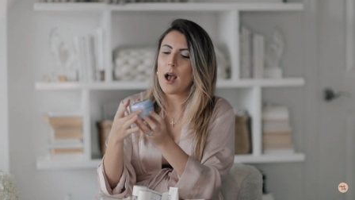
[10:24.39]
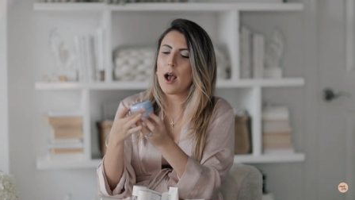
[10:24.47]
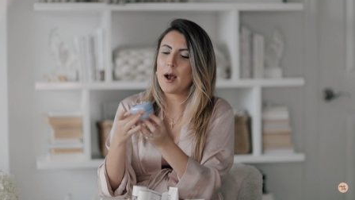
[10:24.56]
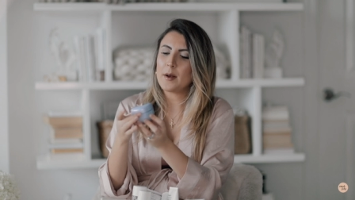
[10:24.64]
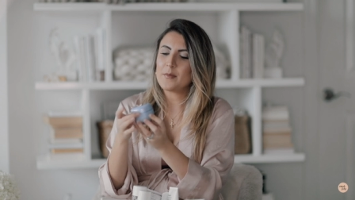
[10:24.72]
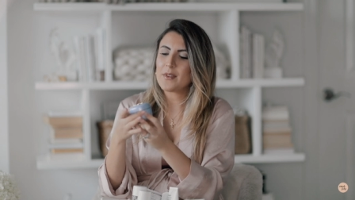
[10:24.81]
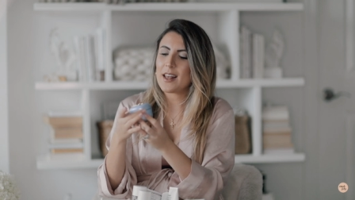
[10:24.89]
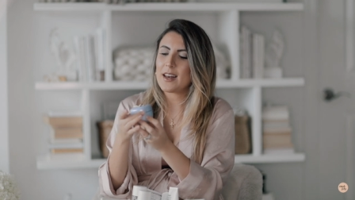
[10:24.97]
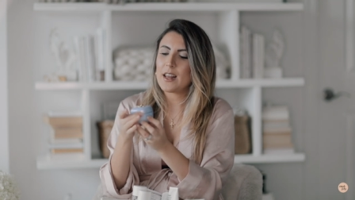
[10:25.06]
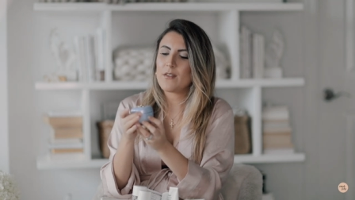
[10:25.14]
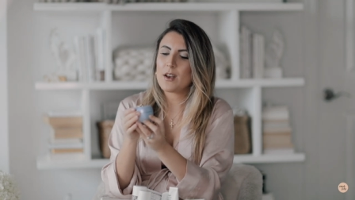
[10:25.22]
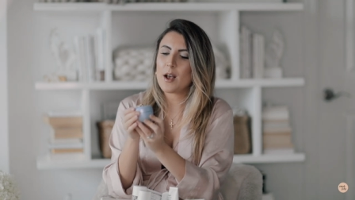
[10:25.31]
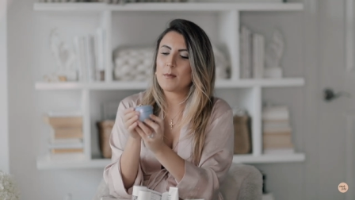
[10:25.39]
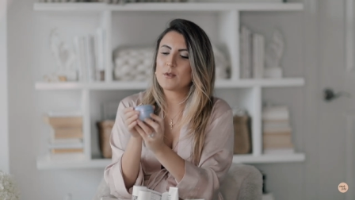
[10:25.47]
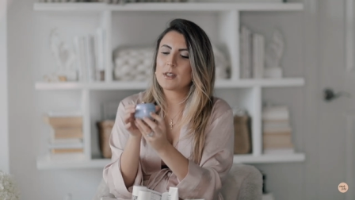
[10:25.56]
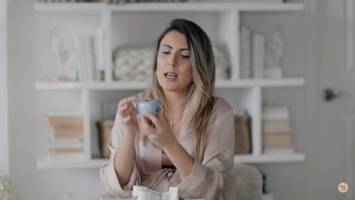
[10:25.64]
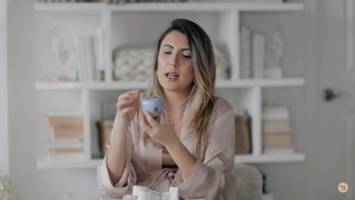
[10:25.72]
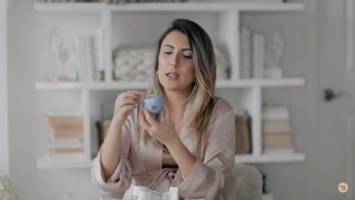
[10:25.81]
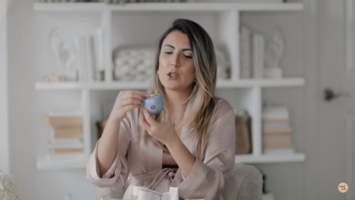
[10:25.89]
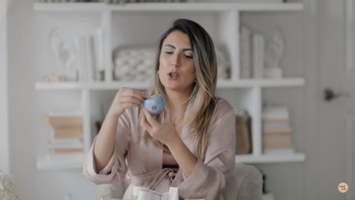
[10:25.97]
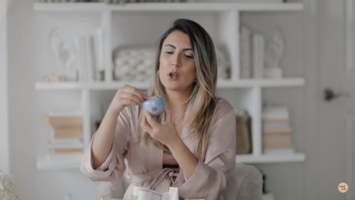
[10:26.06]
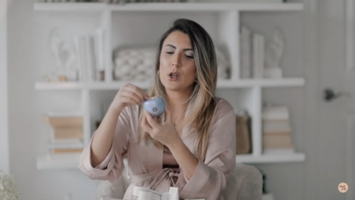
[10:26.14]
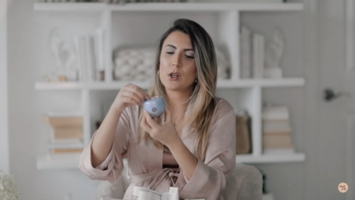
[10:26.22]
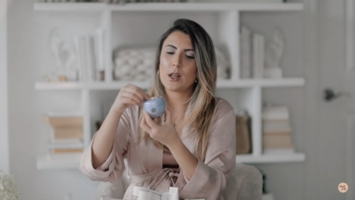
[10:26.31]
Um, and it even comes with like a
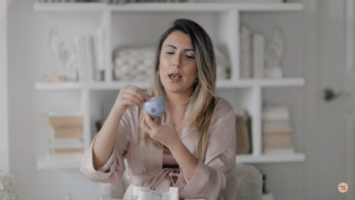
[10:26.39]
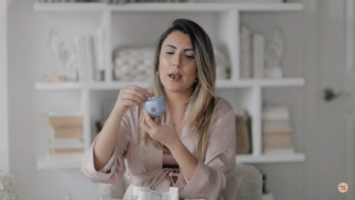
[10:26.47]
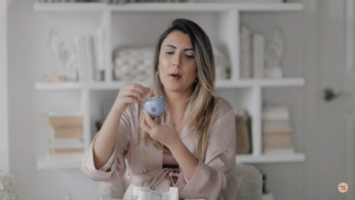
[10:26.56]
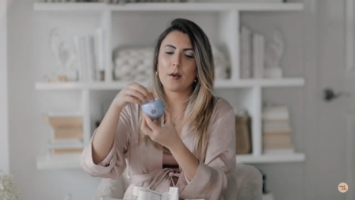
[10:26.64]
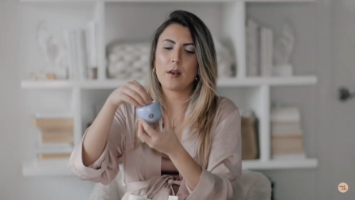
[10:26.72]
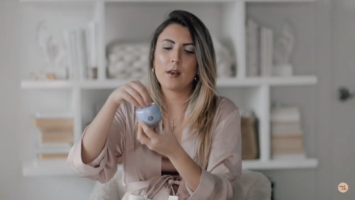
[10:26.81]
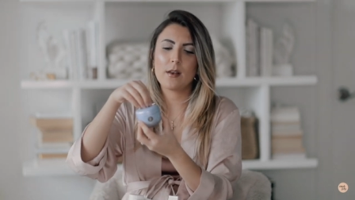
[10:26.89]
little like